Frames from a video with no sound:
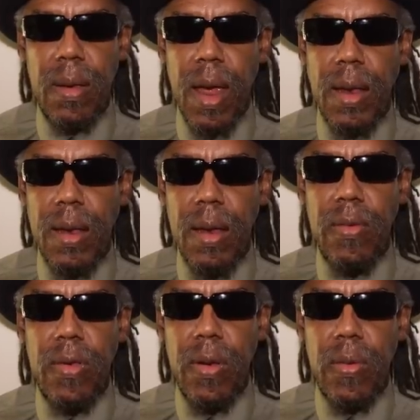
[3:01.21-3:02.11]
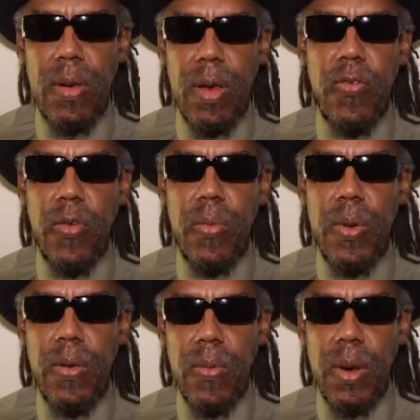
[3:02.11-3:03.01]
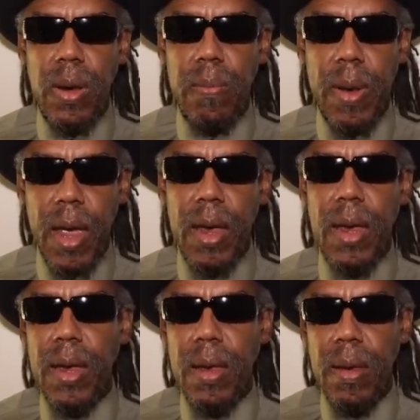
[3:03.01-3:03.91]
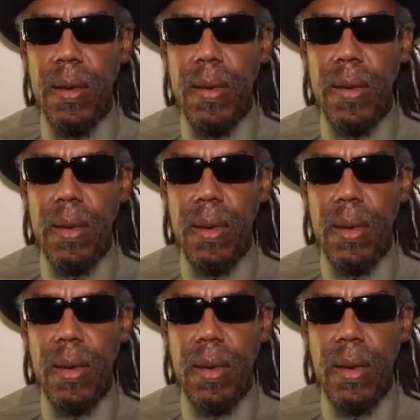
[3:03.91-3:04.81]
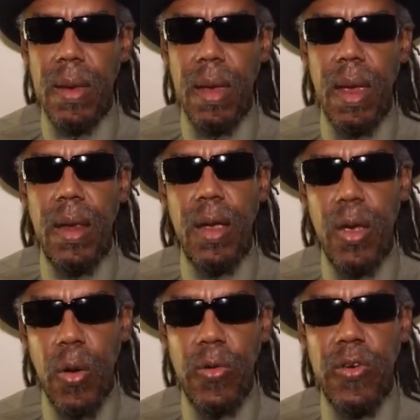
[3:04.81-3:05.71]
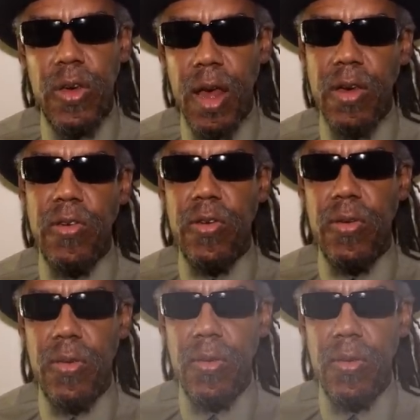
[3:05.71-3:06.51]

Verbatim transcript: that he doesn't know the difference between begging and negotiation.